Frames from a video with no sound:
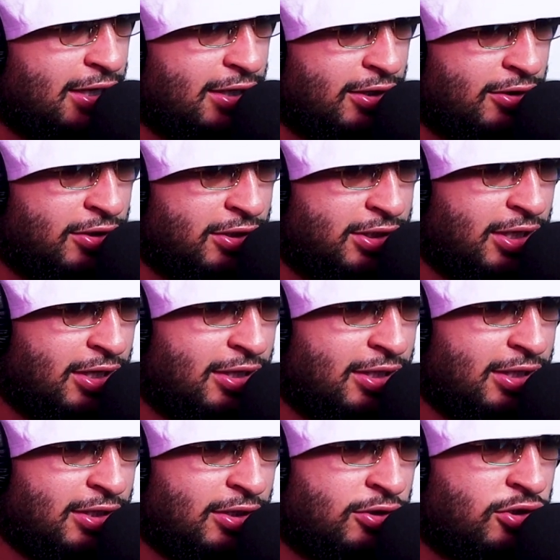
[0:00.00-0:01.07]
Christian
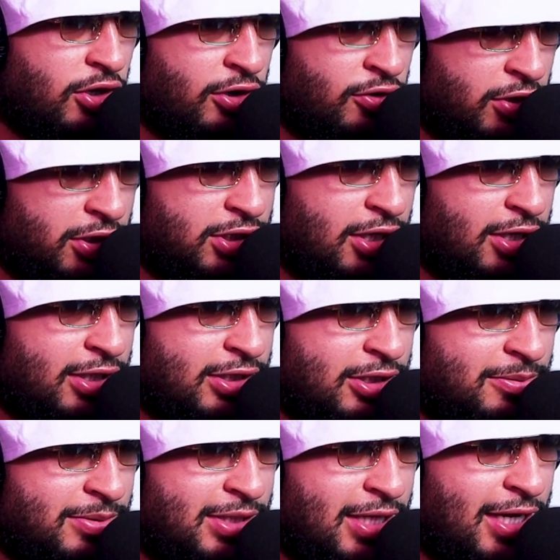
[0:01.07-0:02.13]
is
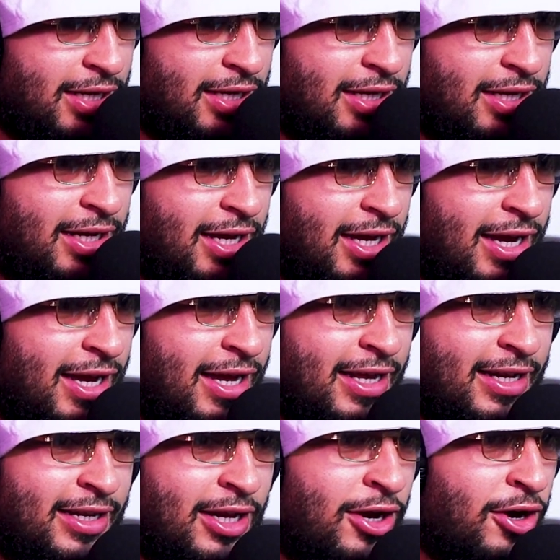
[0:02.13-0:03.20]
upset,
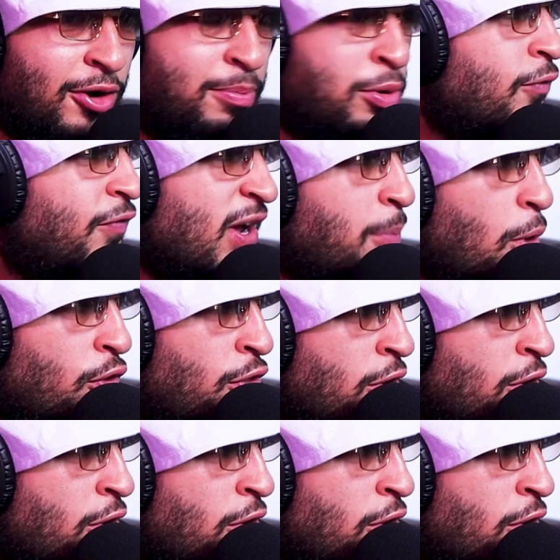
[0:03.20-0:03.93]
and her and Blueface, bro, they're